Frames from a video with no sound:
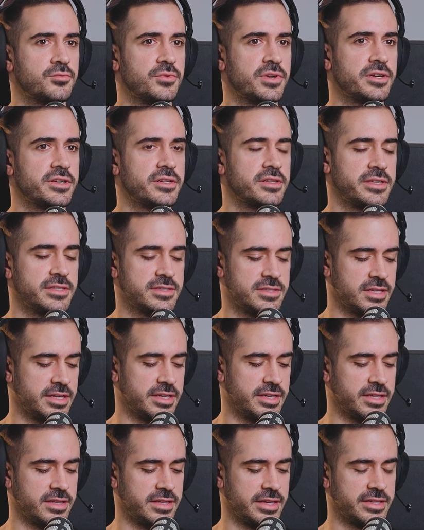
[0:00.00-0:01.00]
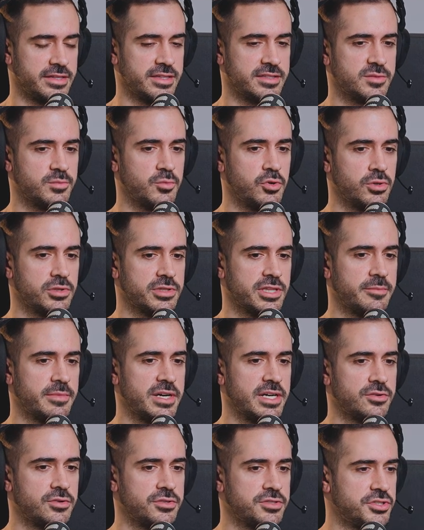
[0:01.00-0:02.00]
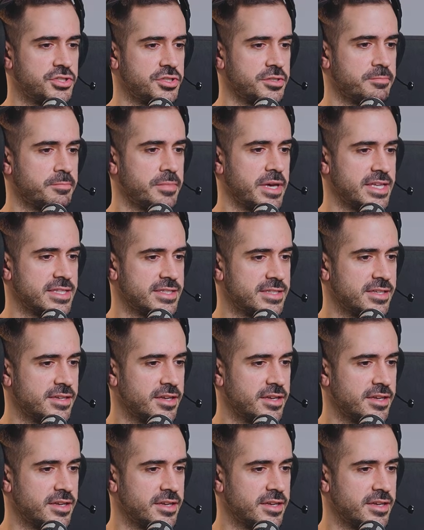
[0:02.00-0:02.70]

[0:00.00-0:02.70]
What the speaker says: where these like the small Tamagotchi pets,